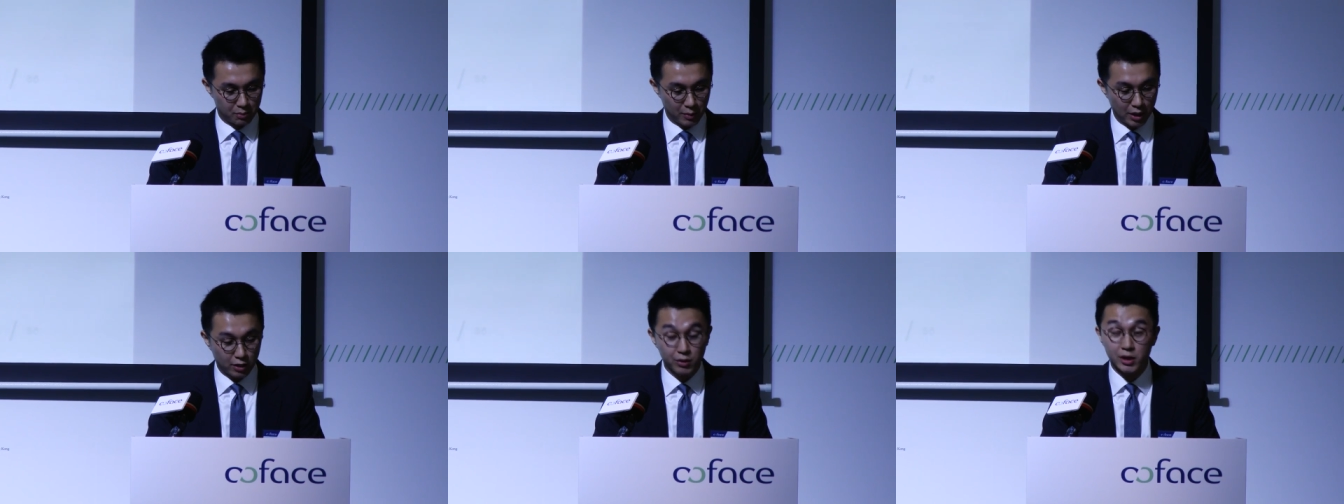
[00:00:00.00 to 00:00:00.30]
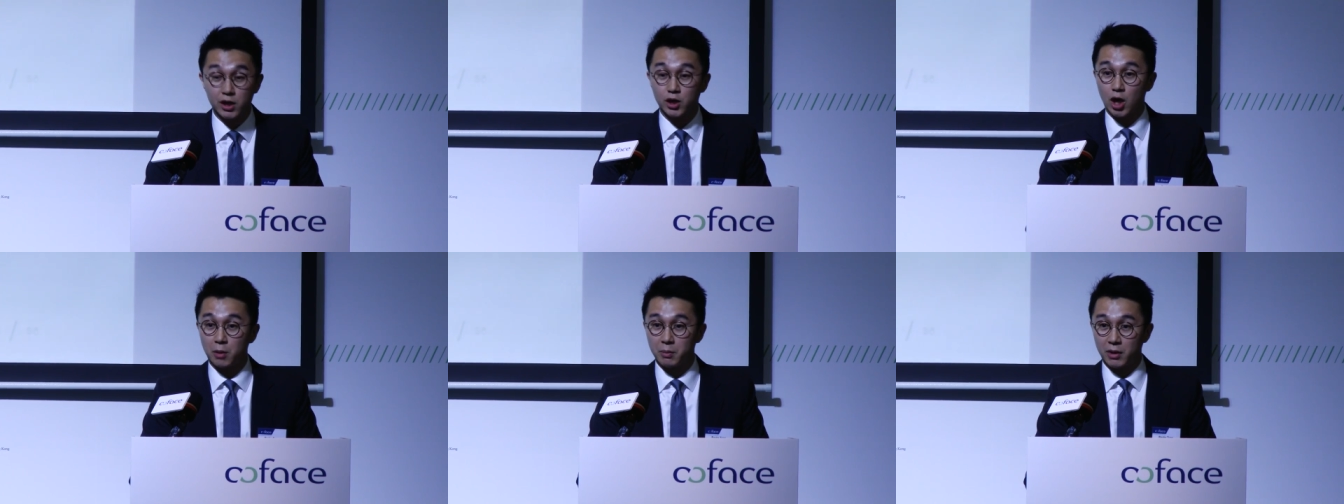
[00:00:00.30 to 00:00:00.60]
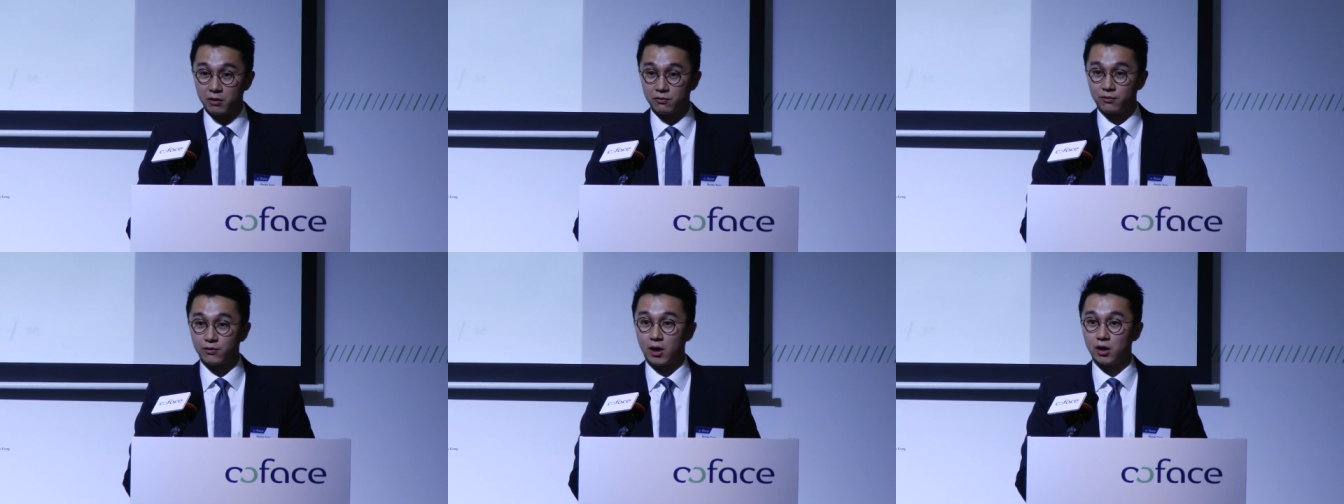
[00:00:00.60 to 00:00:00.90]

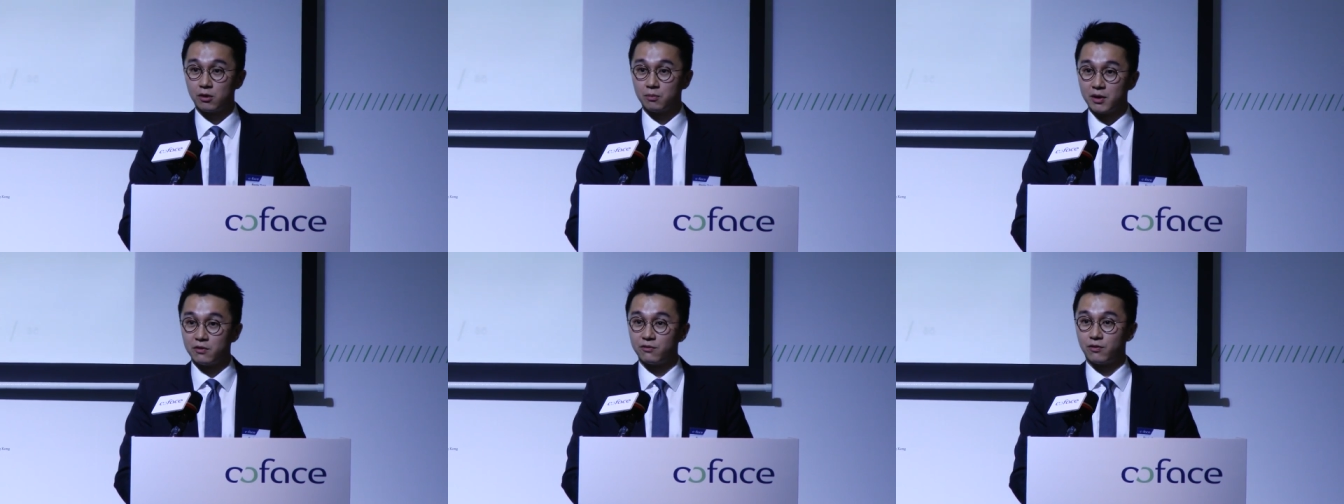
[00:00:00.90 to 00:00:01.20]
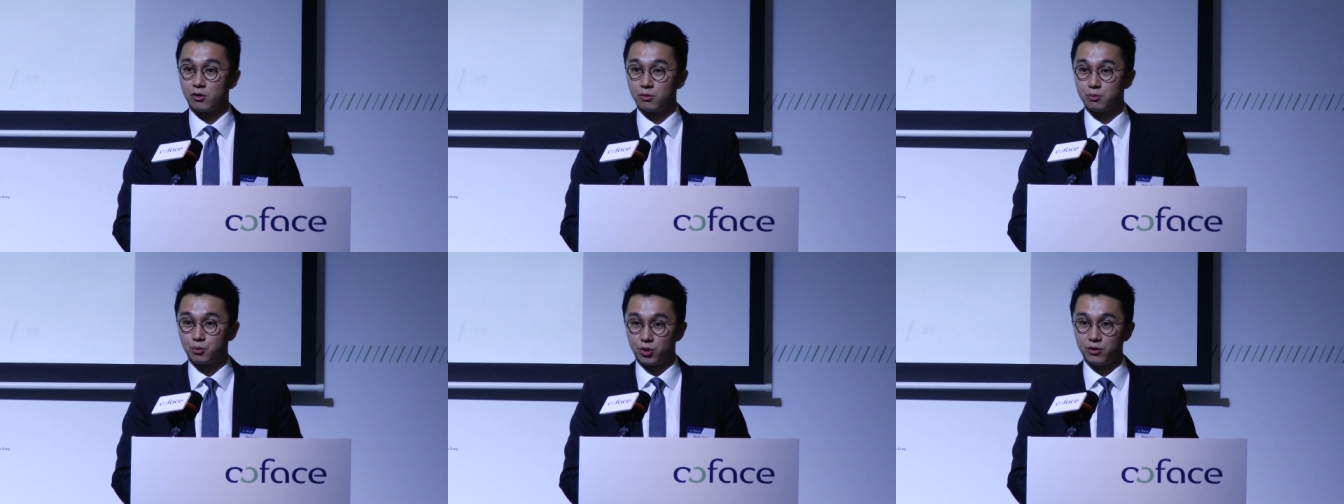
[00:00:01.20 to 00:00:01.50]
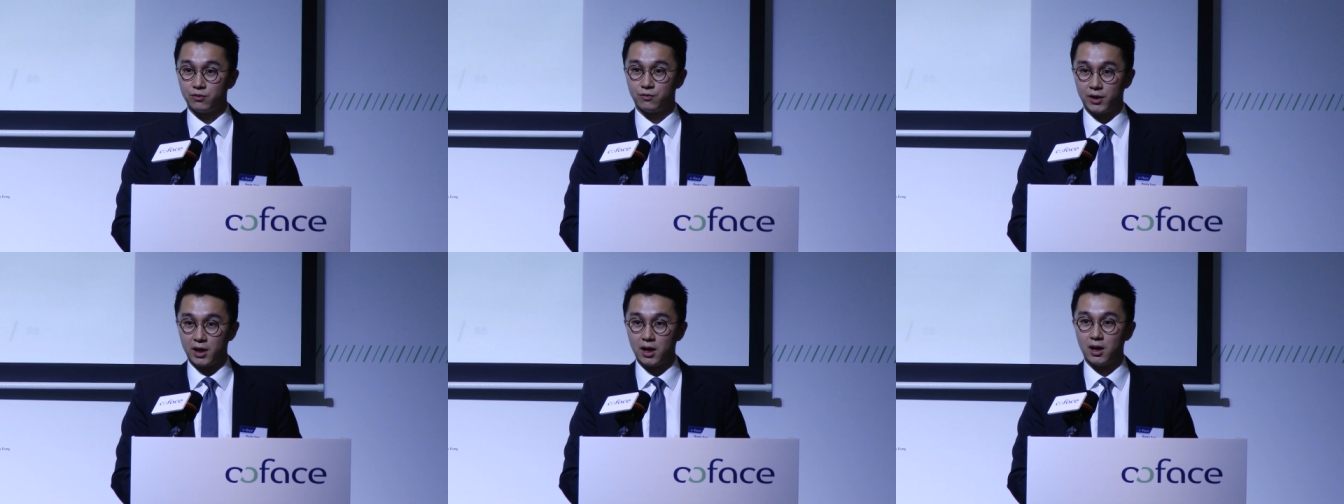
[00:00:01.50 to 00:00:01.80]
macroeconomic environment very
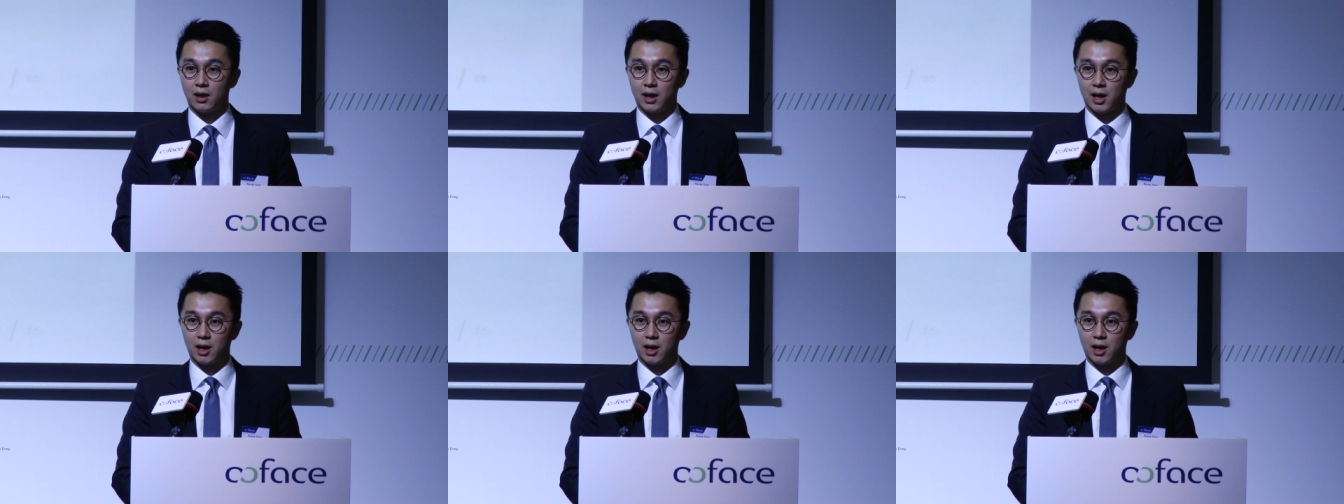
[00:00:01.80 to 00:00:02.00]
briefly,